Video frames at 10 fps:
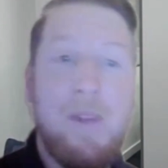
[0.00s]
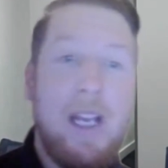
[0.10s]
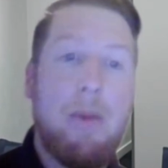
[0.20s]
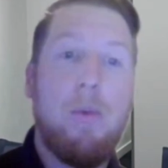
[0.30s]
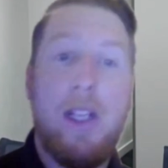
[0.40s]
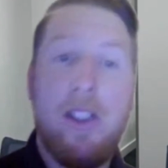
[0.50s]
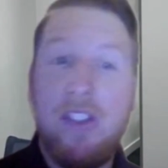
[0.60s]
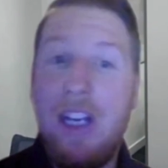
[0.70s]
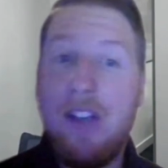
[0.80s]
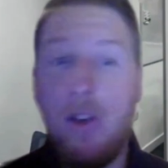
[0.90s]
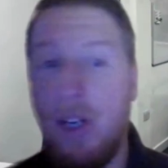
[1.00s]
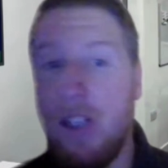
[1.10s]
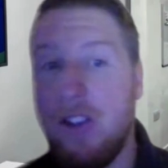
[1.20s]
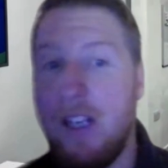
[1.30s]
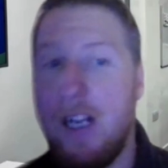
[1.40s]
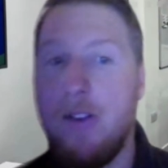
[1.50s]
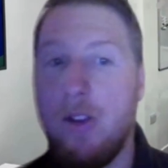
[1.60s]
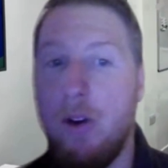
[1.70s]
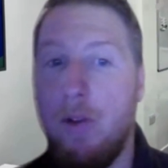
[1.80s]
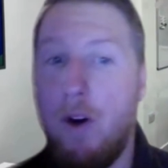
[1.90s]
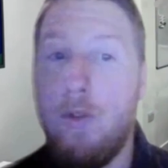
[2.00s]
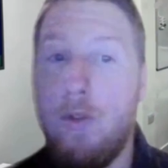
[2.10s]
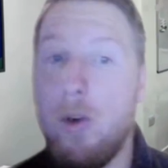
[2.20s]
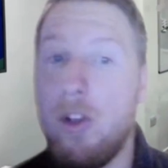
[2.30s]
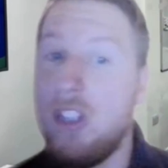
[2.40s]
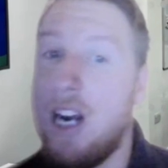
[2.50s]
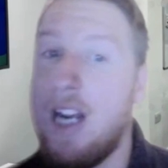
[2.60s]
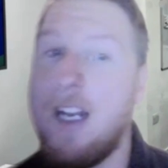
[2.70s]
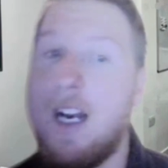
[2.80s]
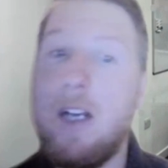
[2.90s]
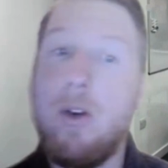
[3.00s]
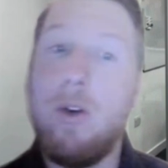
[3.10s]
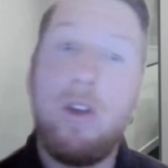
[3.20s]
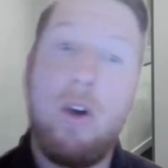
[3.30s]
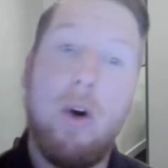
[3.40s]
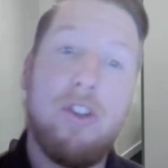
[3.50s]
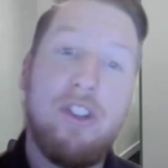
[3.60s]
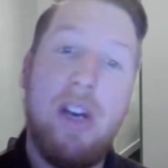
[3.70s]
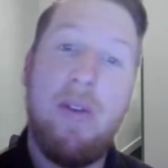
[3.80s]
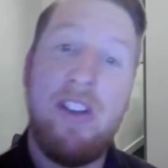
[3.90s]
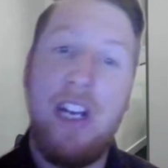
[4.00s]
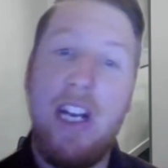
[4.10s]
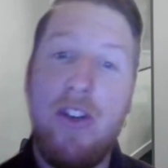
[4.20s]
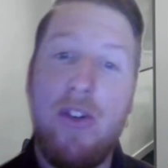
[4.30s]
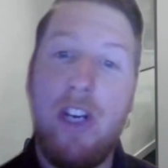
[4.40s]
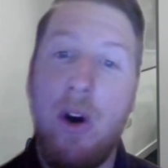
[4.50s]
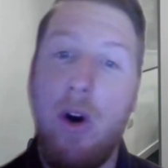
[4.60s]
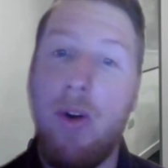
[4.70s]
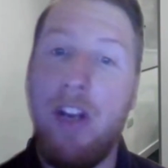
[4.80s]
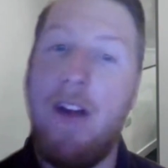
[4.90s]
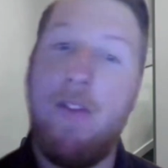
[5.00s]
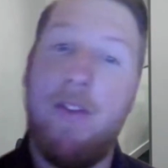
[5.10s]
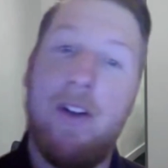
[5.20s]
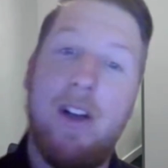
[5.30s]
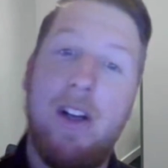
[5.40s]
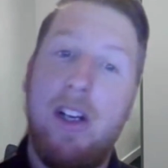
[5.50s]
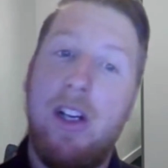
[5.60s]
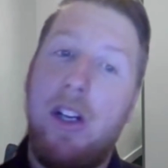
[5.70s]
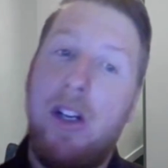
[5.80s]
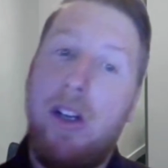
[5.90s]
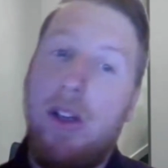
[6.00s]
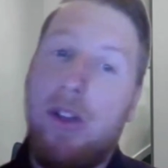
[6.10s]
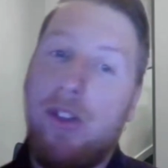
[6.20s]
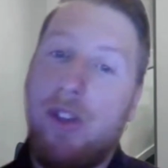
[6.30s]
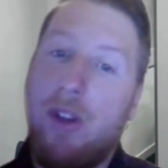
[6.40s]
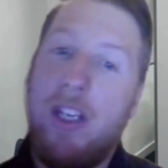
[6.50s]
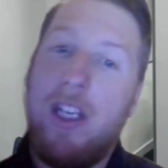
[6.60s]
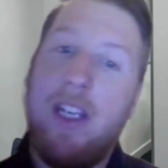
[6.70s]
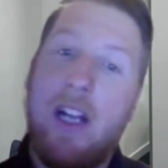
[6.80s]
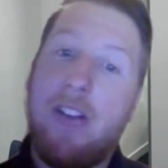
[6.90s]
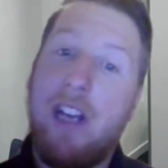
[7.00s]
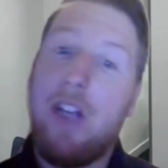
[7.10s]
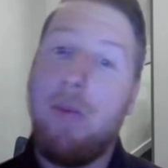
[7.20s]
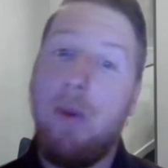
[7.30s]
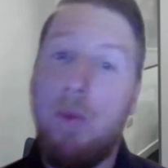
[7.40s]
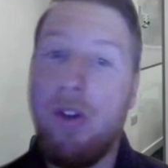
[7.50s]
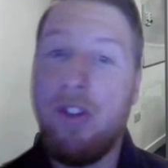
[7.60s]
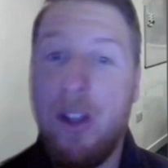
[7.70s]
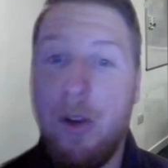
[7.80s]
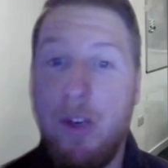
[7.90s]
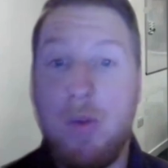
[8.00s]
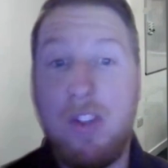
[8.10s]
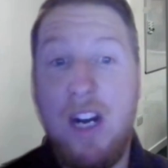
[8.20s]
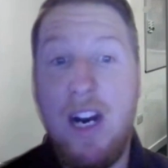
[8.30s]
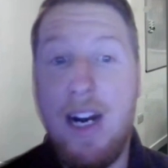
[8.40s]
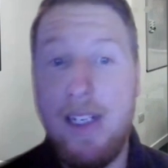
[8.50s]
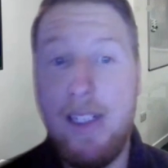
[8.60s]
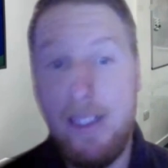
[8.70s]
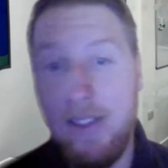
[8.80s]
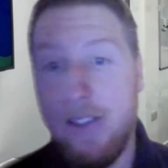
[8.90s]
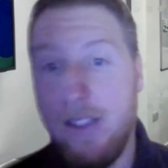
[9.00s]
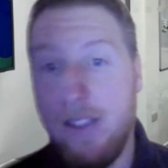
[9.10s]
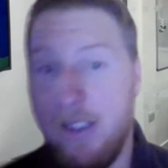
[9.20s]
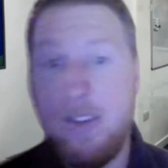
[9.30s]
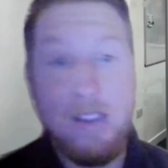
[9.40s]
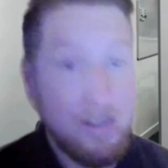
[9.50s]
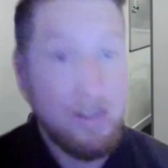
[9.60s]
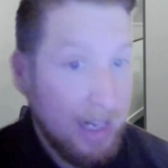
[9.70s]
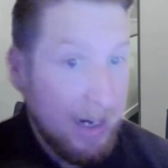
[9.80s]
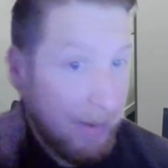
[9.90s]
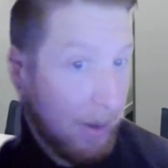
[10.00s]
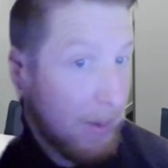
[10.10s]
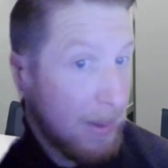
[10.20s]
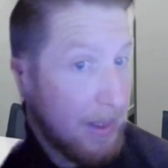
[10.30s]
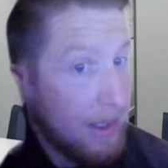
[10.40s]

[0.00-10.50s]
We assess the risk then. So fall through a skylight could cause serious injury or death. So the assessment was that the risk was high in this scenario.